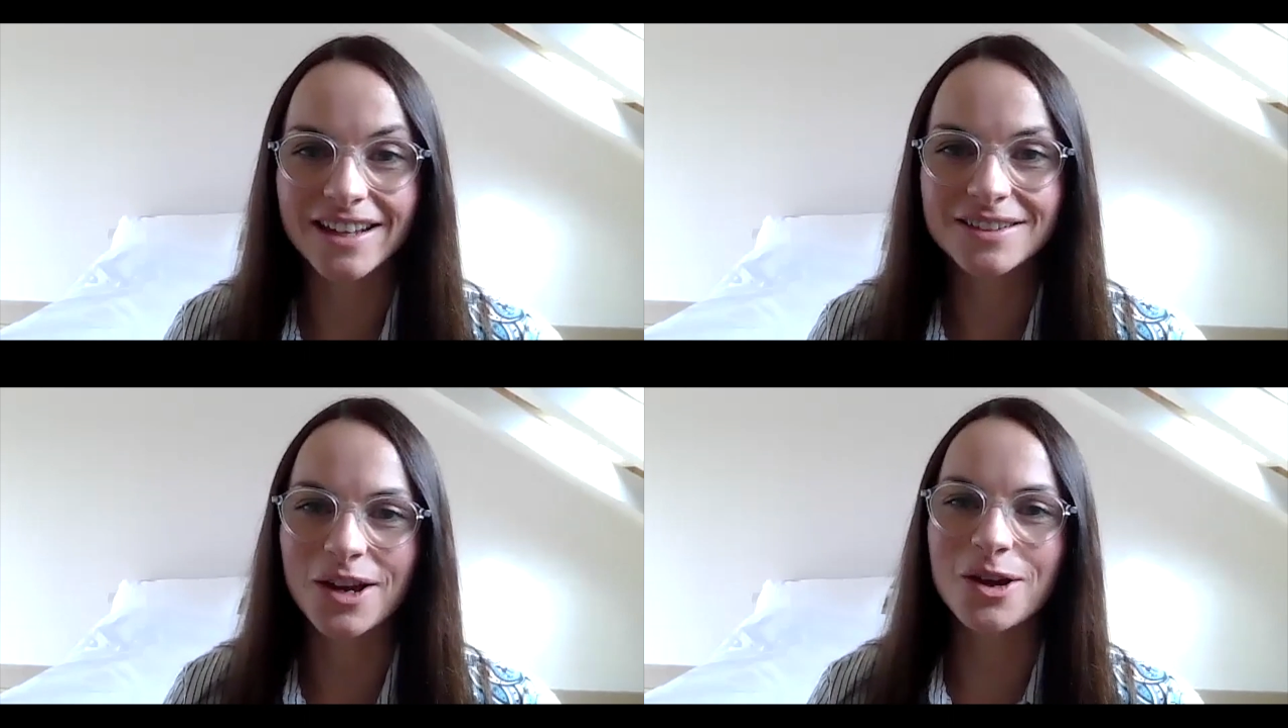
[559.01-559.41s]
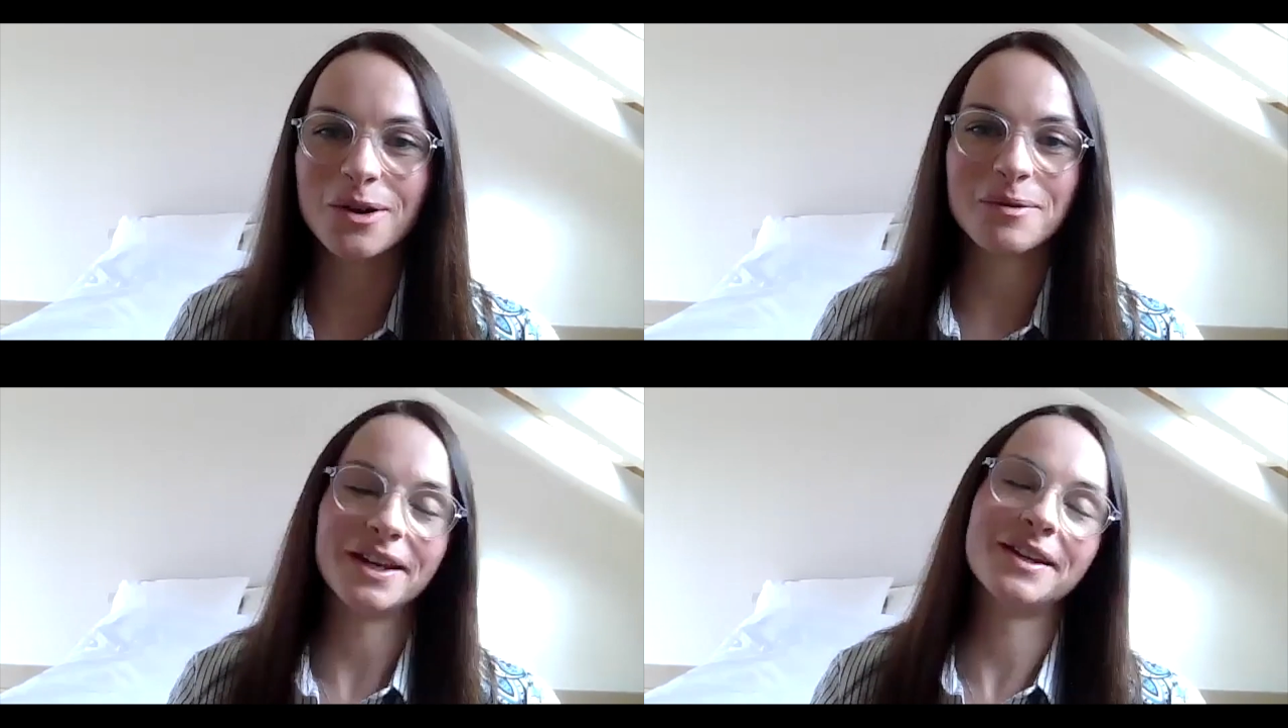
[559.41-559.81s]
So, I
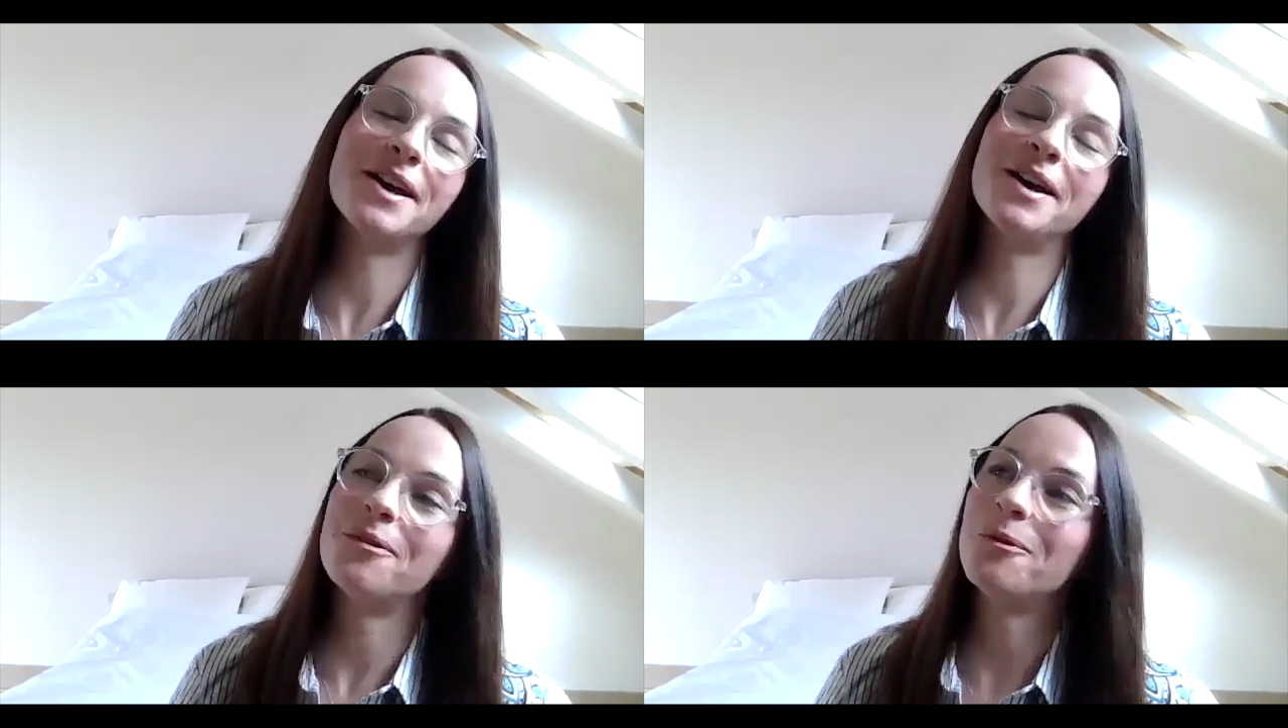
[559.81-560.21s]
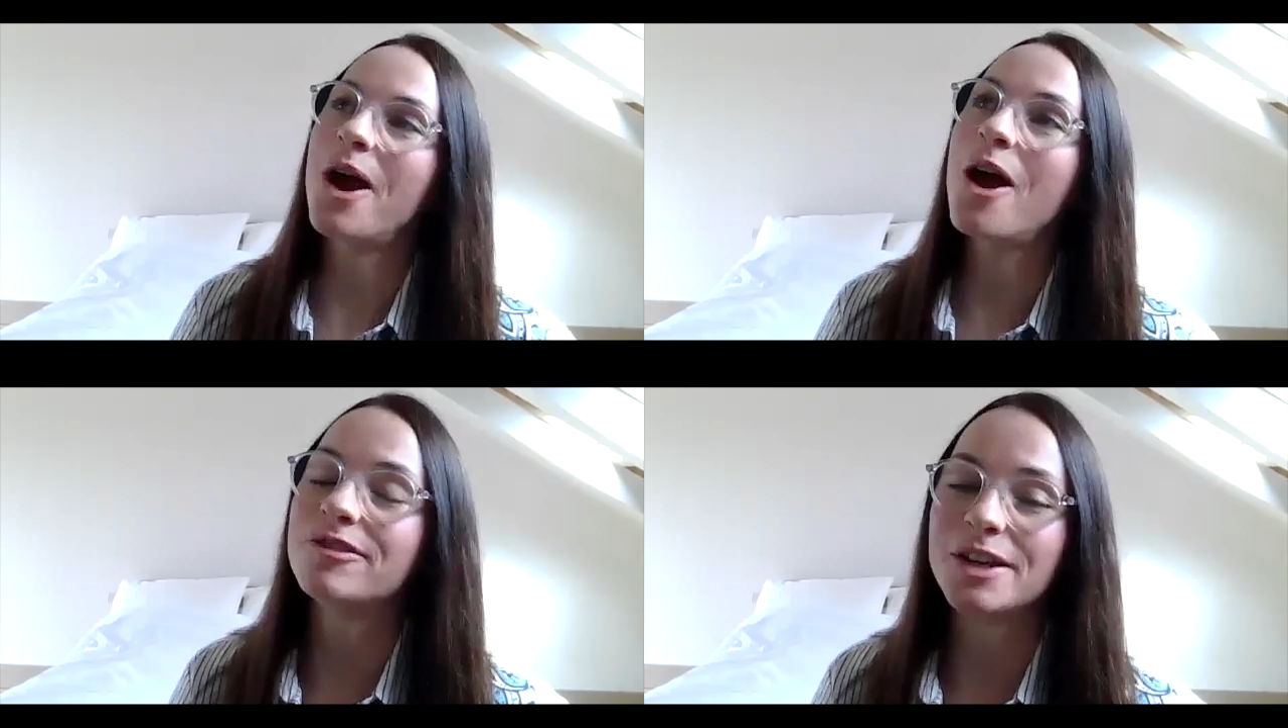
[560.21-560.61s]
mean,
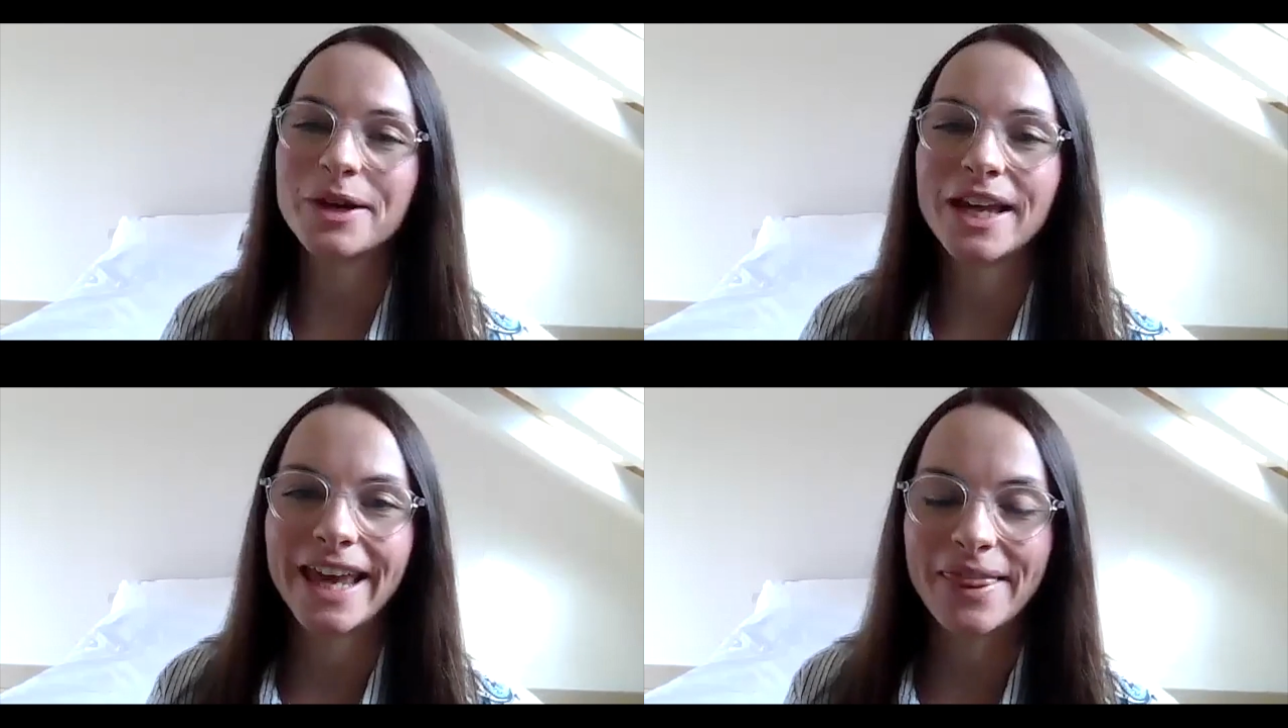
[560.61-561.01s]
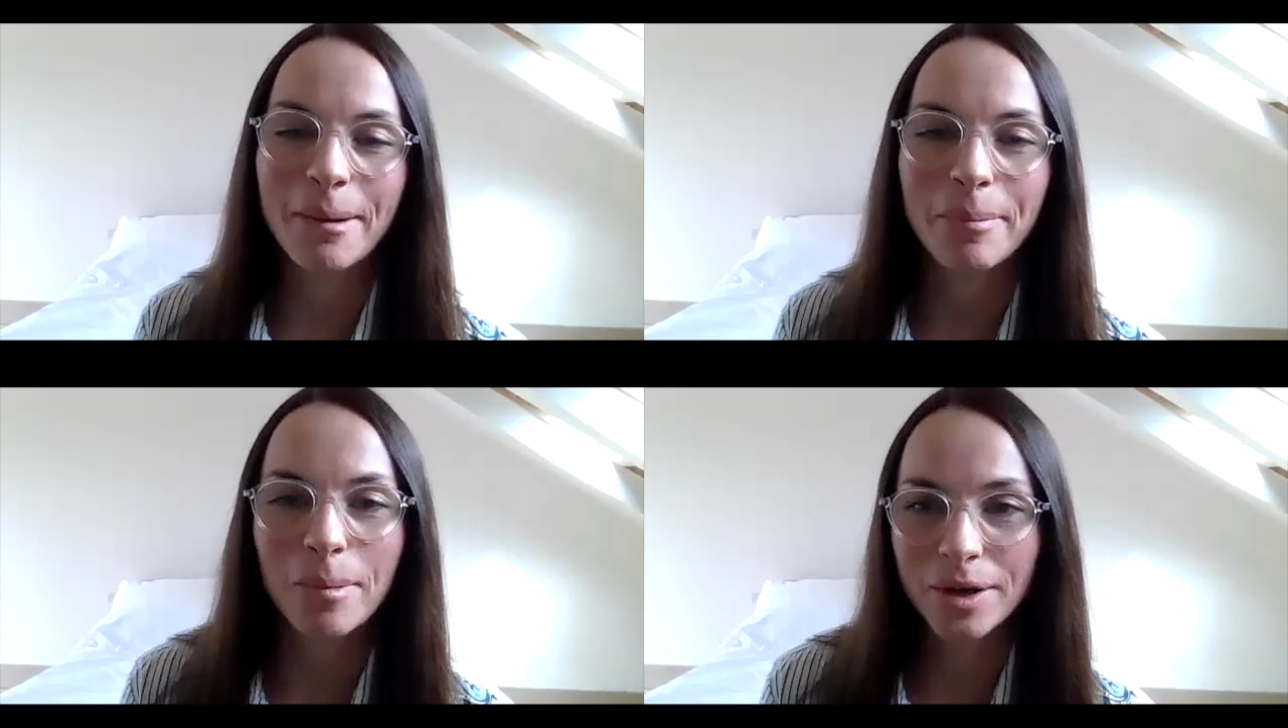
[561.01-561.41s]
hopefully we're going to get
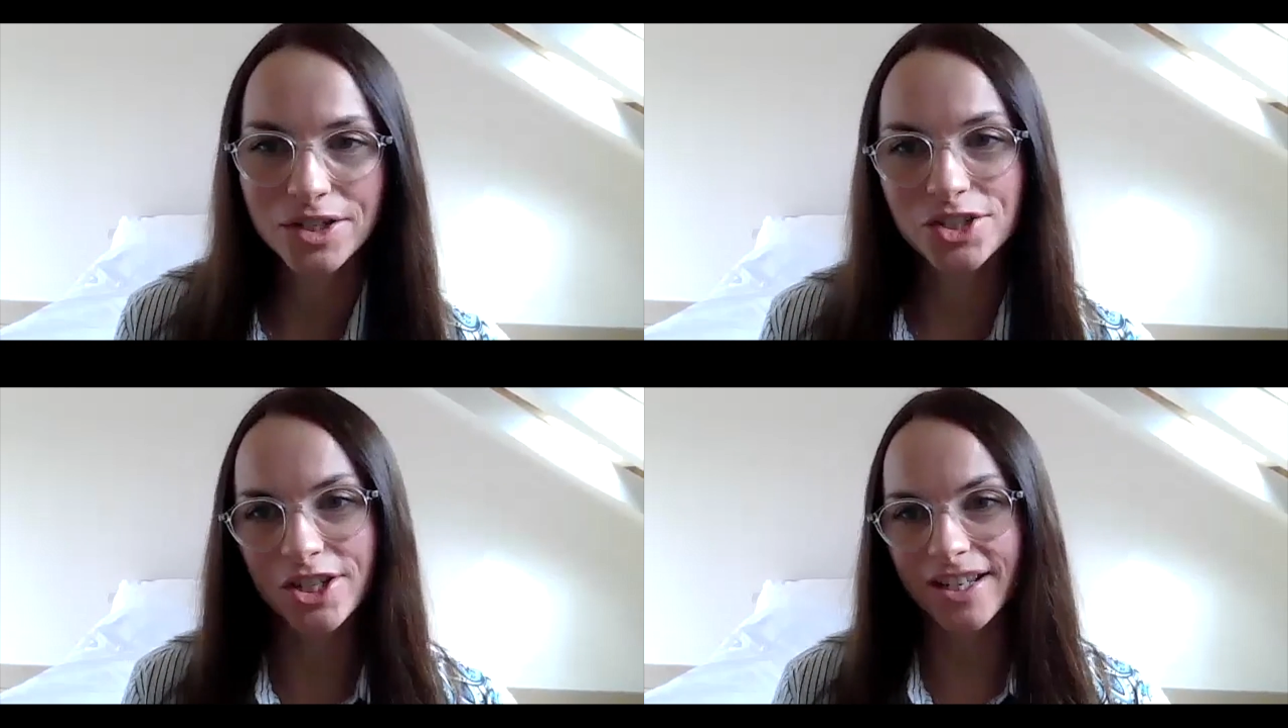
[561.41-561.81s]
that published